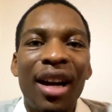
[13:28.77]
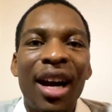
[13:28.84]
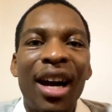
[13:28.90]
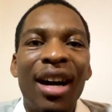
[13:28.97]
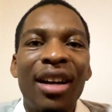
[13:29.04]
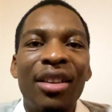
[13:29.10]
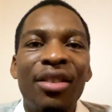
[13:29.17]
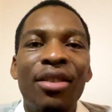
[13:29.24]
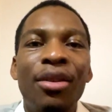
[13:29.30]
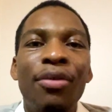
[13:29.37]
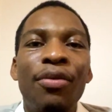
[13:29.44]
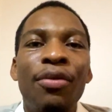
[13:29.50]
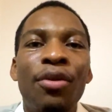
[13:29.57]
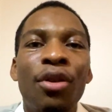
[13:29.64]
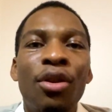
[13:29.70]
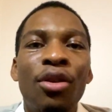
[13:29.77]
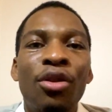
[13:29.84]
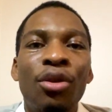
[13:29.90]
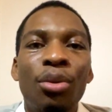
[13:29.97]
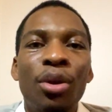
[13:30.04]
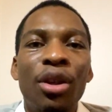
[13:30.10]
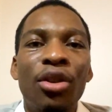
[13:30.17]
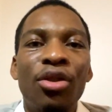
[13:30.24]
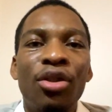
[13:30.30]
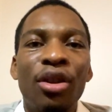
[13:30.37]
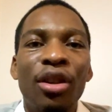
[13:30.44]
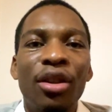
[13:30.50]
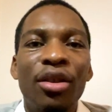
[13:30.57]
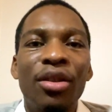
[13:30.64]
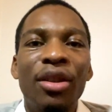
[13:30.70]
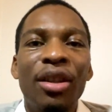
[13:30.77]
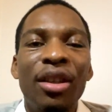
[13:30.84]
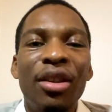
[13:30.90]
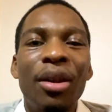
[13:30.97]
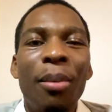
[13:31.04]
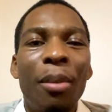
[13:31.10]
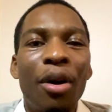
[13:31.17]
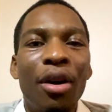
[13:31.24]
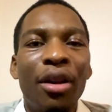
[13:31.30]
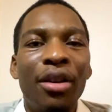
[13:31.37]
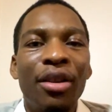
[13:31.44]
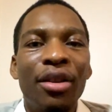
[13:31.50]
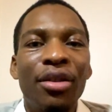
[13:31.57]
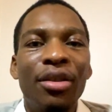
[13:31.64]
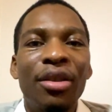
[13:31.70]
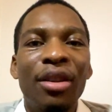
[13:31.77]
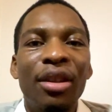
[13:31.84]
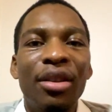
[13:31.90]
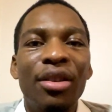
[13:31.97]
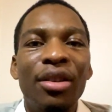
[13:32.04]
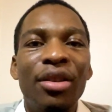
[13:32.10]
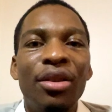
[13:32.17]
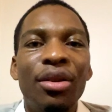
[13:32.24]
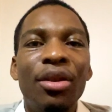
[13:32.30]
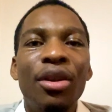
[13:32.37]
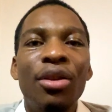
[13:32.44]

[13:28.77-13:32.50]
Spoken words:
as the fluctuations in the markets continue